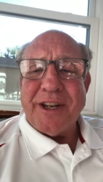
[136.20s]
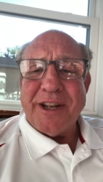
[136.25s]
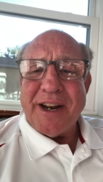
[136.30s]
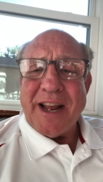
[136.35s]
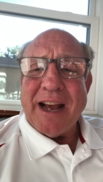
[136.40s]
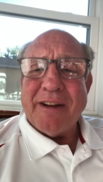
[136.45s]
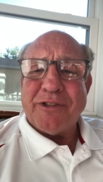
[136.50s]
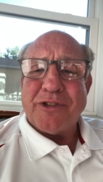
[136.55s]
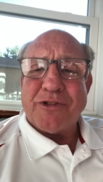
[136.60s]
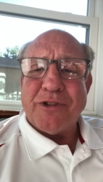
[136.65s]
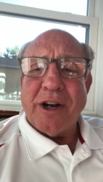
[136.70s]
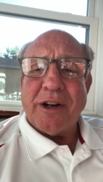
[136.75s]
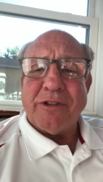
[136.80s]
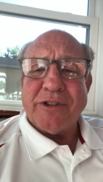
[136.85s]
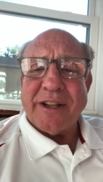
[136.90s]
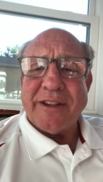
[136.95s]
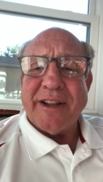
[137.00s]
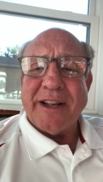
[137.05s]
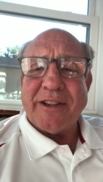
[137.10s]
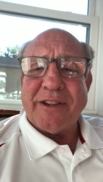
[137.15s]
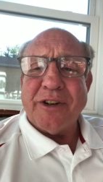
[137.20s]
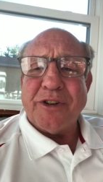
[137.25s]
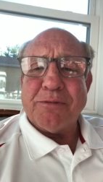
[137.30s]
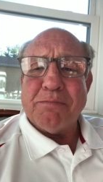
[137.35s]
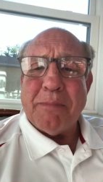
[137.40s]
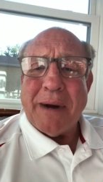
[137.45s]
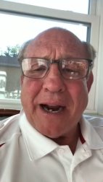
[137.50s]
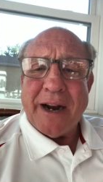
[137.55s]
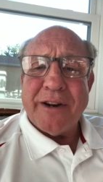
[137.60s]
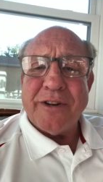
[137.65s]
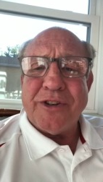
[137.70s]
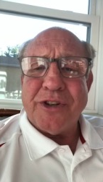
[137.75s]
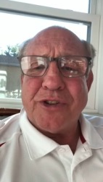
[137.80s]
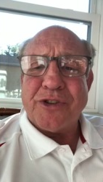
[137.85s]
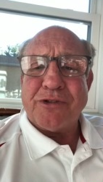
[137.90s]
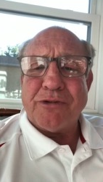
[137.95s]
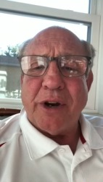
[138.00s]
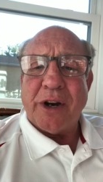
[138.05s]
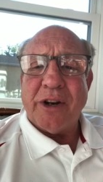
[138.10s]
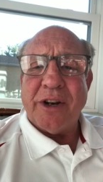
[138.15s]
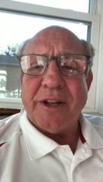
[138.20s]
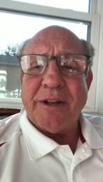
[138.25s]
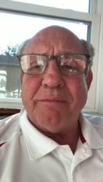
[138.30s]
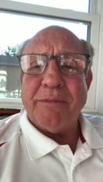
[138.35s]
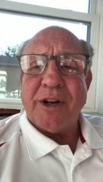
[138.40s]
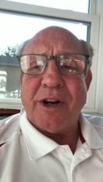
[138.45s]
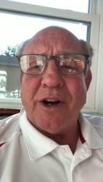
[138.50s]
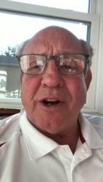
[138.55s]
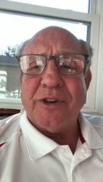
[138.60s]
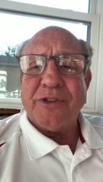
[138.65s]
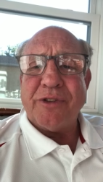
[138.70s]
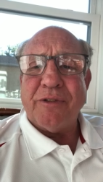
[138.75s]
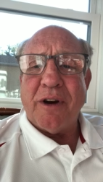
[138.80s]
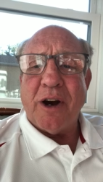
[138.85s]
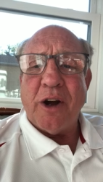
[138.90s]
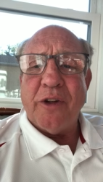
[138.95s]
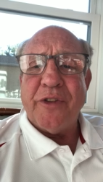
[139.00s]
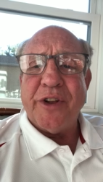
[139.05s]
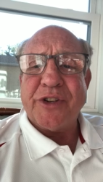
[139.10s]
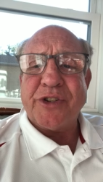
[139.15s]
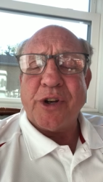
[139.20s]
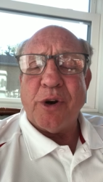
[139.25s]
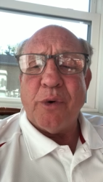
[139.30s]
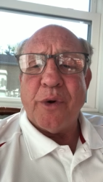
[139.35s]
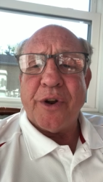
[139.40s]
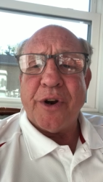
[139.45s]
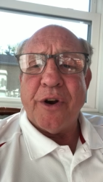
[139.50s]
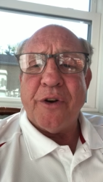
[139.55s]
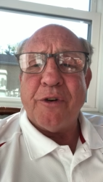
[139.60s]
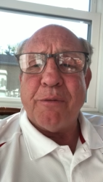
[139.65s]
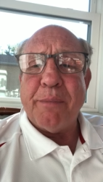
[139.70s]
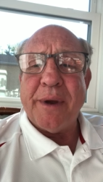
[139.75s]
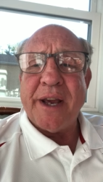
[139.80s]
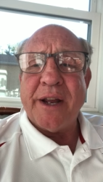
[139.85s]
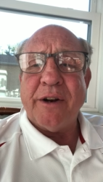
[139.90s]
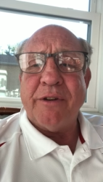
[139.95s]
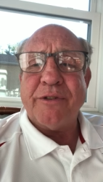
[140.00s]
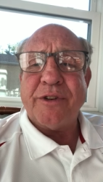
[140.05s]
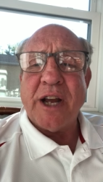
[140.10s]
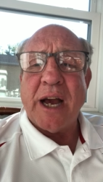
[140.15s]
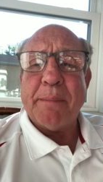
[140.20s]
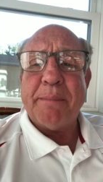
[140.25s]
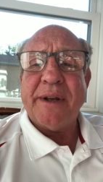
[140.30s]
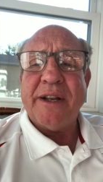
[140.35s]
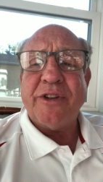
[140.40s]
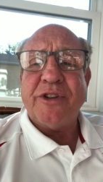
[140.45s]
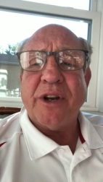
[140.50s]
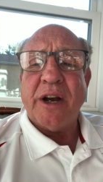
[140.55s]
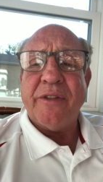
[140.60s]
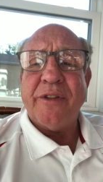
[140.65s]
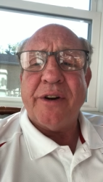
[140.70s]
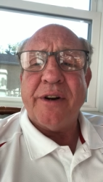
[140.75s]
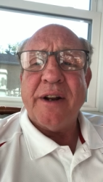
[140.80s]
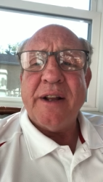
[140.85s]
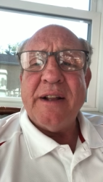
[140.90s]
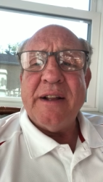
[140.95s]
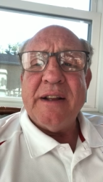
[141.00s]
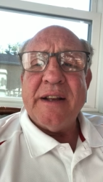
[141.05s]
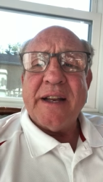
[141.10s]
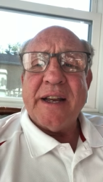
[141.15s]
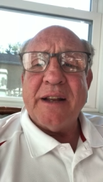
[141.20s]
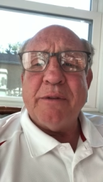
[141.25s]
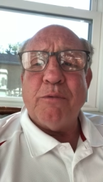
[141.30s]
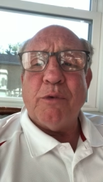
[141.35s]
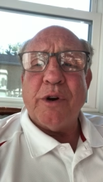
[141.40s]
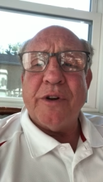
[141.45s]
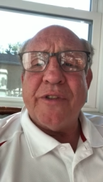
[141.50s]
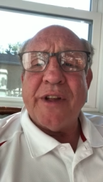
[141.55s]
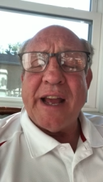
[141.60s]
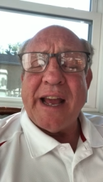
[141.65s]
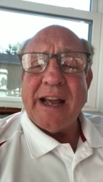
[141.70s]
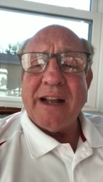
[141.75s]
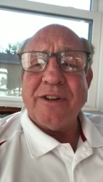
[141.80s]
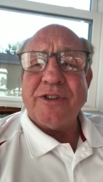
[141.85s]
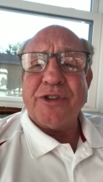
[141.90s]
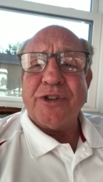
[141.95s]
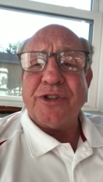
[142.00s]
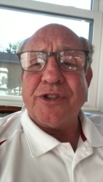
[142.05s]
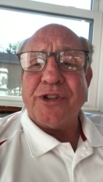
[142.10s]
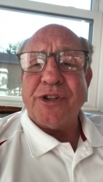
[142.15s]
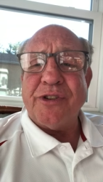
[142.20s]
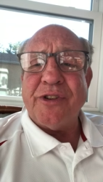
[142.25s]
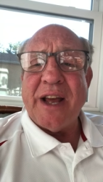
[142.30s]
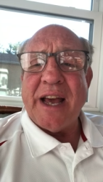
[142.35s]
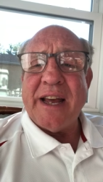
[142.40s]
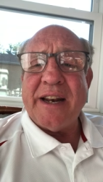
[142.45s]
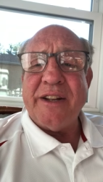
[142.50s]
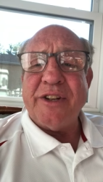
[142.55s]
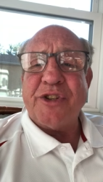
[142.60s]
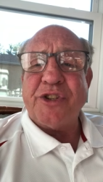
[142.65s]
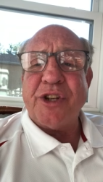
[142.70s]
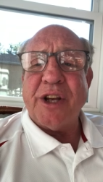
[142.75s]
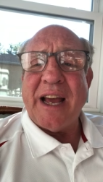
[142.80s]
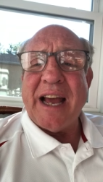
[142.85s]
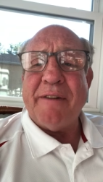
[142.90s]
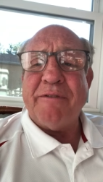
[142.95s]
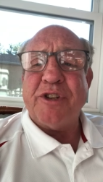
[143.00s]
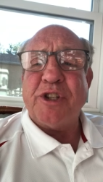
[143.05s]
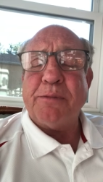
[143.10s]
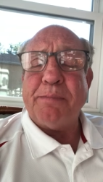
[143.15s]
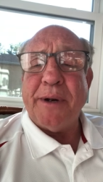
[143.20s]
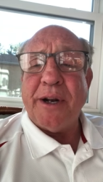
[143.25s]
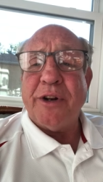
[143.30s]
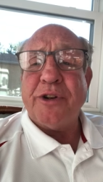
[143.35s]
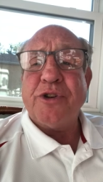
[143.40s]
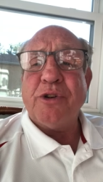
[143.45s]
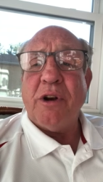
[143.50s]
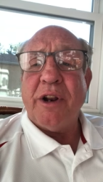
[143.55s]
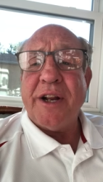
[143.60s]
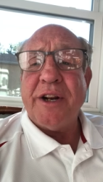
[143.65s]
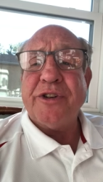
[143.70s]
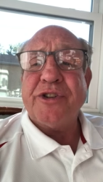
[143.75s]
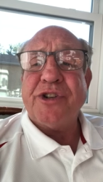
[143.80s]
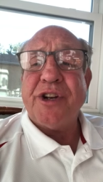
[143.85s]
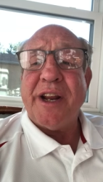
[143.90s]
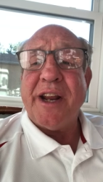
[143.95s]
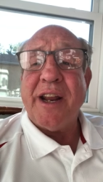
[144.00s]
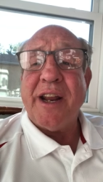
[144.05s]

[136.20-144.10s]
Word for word: can have struggles. I think there's marriages struggling because of all this going on and being on top of each other. And one of the answers to that is to have spiritual ears to